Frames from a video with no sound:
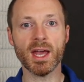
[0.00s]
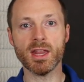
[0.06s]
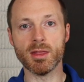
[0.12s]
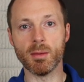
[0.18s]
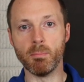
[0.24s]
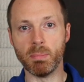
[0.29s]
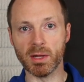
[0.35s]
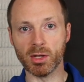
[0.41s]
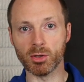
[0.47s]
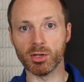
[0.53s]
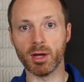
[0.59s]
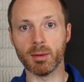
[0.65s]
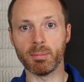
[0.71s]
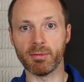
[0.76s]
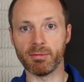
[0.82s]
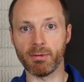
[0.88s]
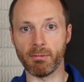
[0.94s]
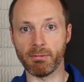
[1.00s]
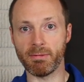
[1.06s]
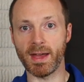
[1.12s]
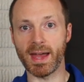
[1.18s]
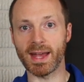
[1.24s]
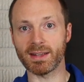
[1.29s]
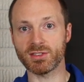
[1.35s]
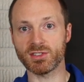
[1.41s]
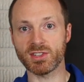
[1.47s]
the buildup of
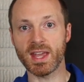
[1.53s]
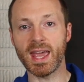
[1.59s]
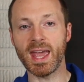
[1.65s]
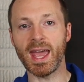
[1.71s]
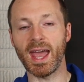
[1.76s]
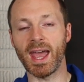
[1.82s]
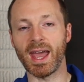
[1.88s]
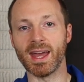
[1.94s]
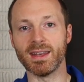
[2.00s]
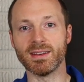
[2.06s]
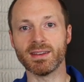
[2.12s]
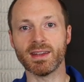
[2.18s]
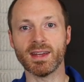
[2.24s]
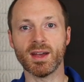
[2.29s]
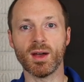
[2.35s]
effects and